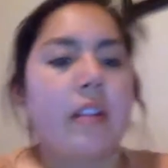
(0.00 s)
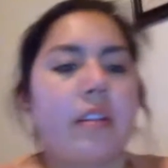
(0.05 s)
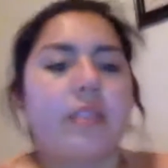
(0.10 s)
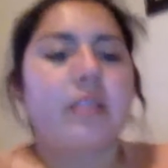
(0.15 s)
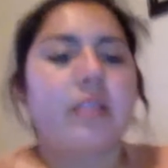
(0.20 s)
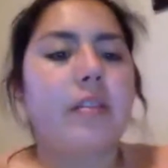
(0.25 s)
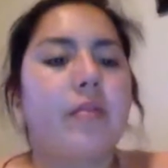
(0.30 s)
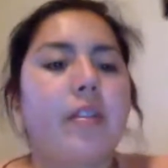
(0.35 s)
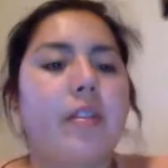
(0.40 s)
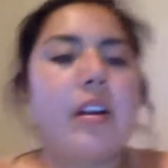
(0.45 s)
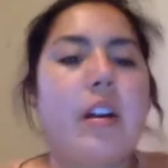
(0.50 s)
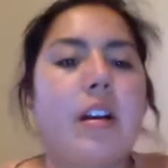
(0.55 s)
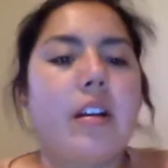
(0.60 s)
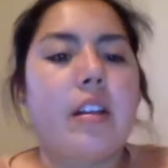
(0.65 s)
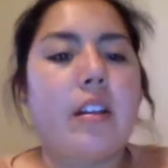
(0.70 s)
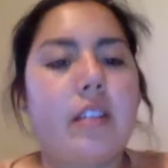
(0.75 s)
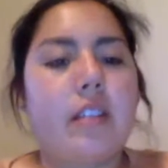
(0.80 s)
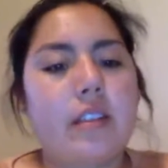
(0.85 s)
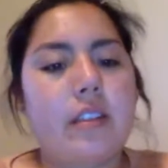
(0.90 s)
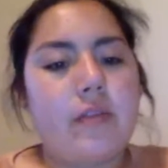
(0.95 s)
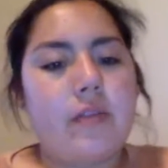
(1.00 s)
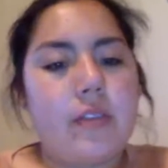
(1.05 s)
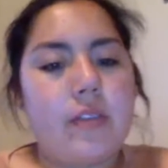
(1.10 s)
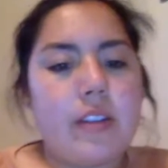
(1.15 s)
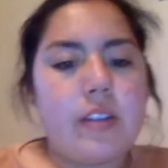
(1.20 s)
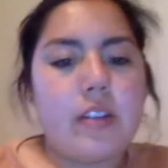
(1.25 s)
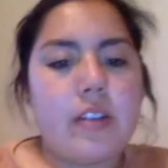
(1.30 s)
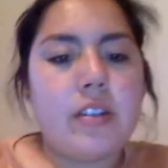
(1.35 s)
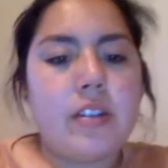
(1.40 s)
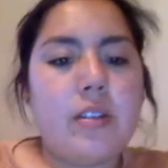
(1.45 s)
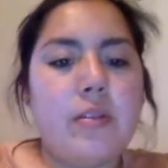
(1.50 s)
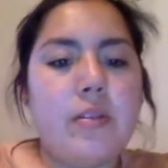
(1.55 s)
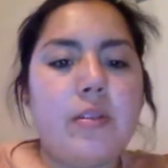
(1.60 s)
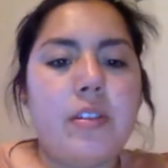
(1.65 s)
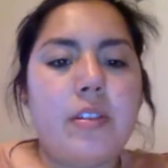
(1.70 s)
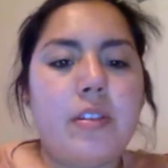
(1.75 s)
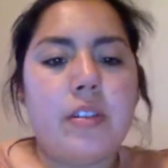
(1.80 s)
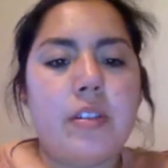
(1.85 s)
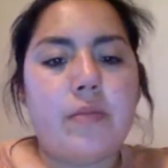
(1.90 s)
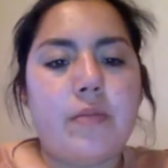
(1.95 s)
So regardless of the
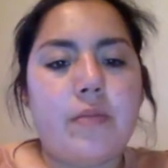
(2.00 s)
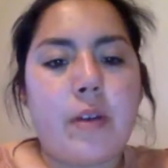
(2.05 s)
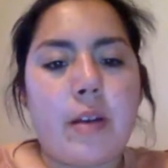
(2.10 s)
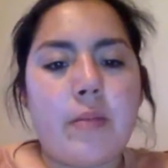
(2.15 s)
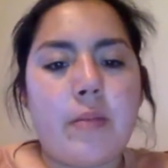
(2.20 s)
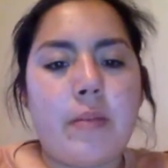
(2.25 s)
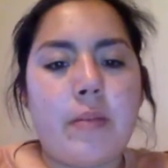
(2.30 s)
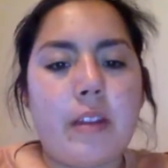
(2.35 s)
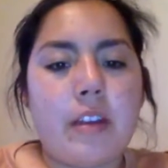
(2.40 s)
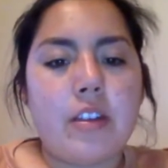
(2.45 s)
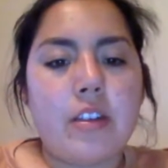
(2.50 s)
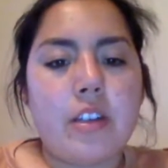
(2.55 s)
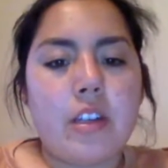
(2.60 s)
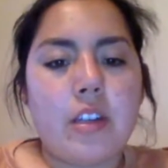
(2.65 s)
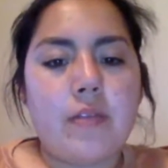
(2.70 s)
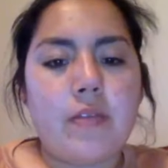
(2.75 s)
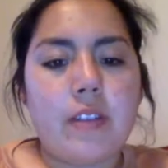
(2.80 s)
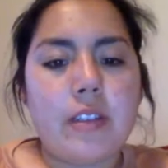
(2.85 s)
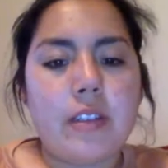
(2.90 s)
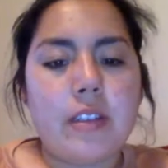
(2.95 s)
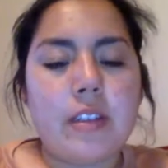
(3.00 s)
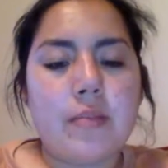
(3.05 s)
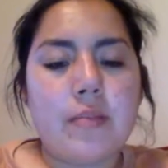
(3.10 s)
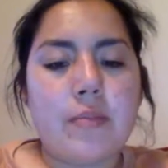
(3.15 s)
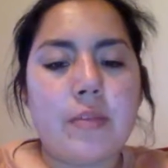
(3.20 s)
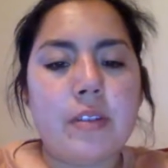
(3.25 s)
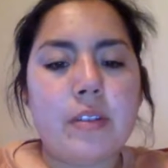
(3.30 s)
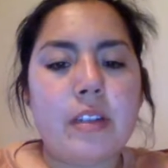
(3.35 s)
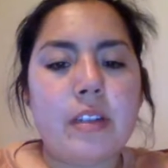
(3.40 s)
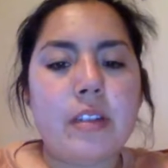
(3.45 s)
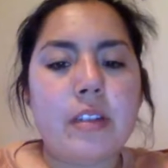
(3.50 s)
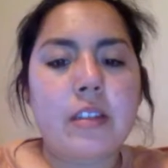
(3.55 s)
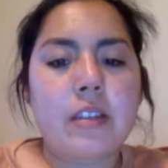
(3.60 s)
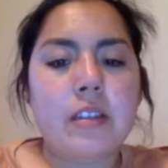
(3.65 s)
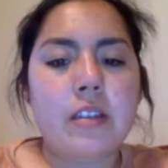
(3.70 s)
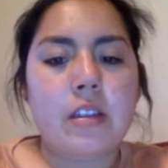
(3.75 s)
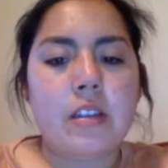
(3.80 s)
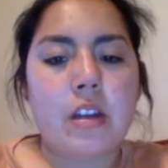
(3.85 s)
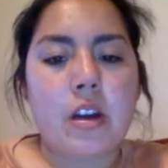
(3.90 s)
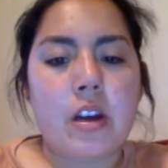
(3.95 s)
distribution of population, if the sample size
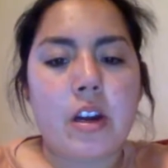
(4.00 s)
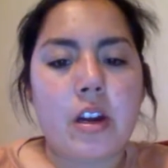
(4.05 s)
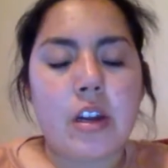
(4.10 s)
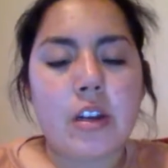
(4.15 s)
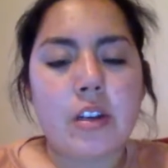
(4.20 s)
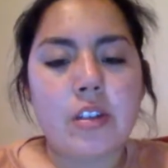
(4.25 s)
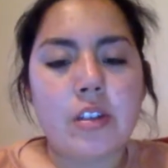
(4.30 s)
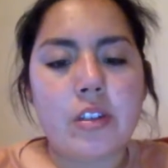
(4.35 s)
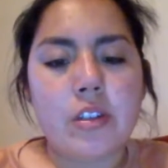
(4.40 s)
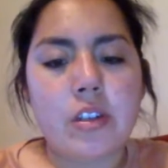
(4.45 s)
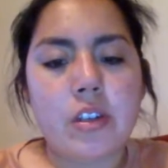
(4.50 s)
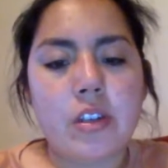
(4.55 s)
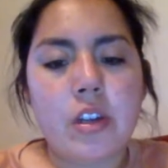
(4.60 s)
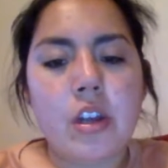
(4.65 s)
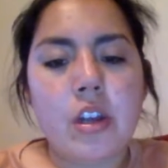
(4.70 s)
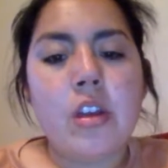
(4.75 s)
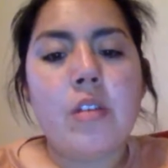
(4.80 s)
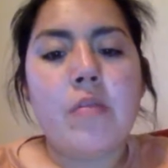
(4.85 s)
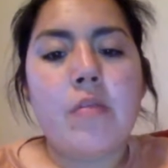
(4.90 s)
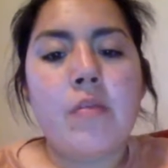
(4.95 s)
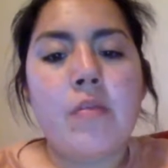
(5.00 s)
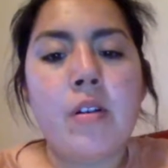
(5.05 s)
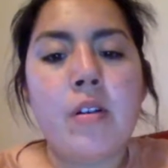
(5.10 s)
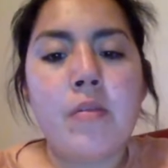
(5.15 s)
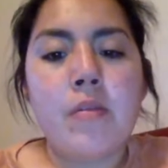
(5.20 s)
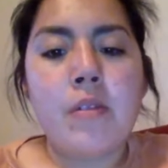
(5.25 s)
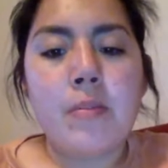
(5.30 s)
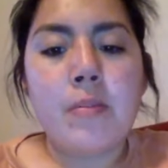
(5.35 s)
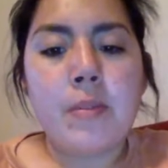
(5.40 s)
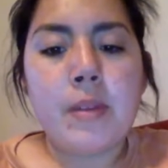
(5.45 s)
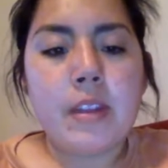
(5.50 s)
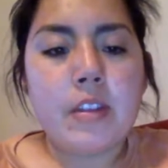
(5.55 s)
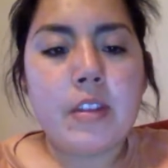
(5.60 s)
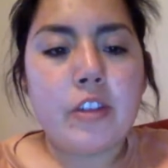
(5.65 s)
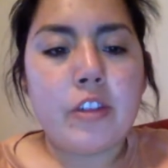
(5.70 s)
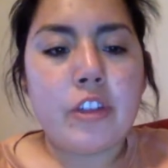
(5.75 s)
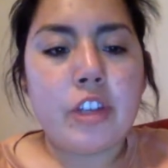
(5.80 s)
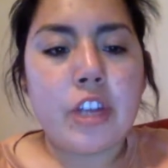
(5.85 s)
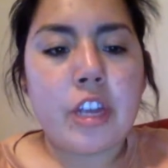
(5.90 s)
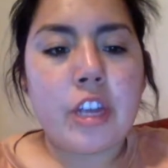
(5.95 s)
is large, what would be the
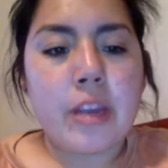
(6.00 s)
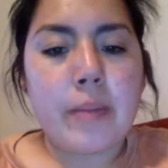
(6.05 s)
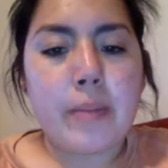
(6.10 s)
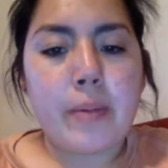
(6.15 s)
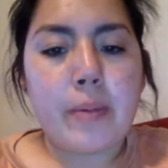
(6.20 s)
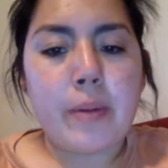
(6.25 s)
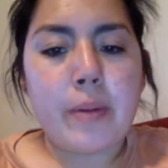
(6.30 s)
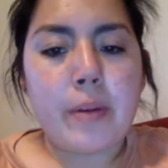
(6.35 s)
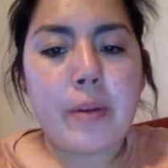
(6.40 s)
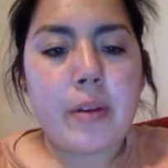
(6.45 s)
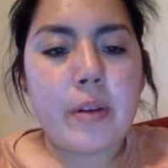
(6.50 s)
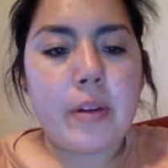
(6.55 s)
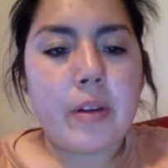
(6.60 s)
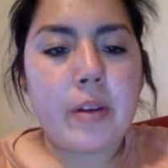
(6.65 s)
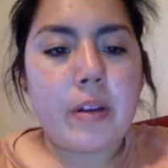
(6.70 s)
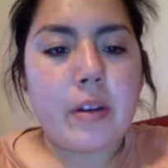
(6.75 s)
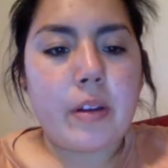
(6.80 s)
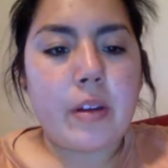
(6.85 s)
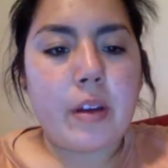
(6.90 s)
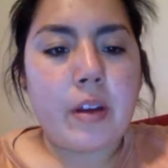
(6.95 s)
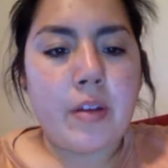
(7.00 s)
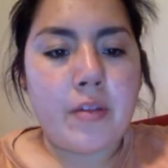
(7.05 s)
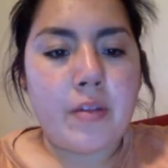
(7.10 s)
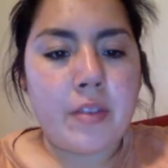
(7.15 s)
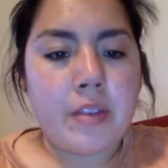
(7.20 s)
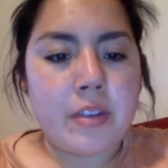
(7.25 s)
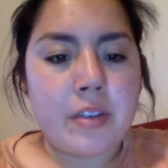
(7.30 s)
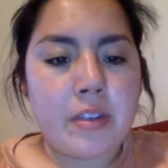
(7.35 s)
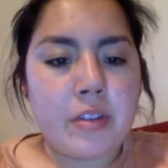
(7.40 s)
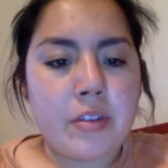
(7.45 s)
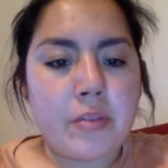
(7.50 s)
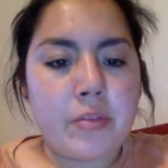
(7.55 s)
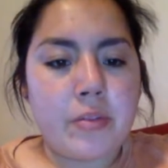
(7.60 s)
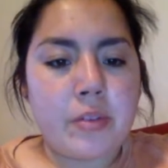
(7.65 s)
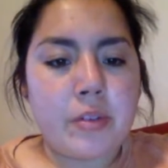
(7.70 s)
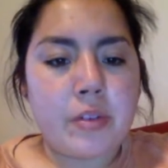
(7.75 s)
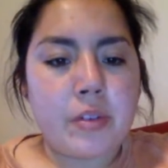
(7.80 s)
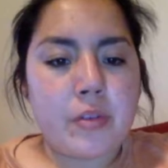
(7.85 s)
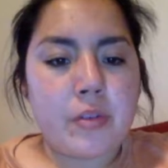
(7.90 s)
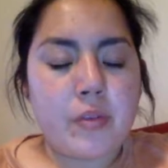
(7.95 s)
shape of the
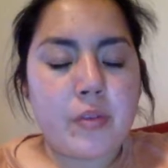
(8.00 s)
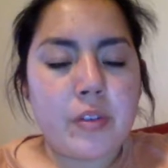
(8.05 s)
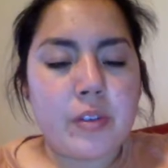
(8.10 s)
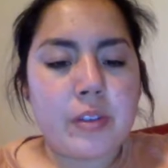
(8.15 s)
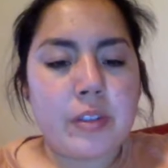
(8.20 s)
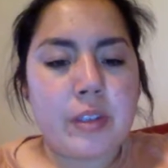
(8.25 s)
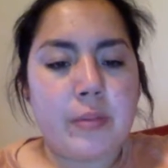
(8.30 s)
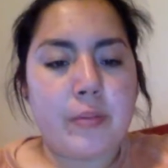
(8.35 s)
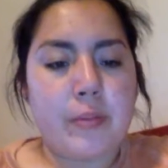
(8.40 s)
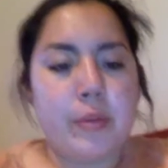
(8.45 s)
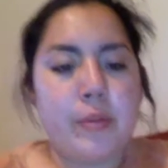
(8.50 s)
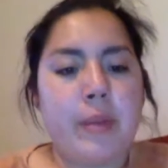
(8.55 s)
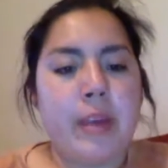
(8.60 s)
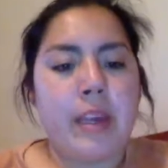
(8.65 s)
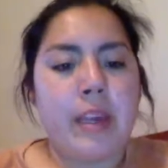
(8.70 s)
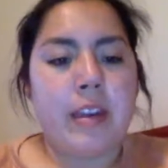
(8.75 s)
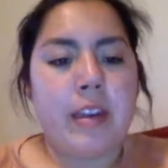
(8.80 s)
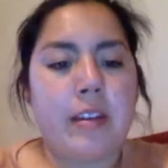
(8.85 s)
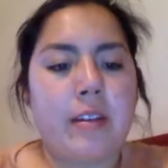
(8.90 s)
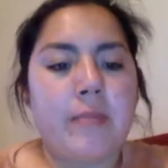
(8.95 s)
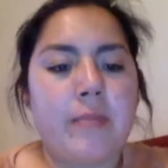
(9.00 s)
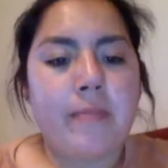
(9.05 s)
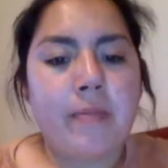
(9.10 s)
distribution of the sample mean?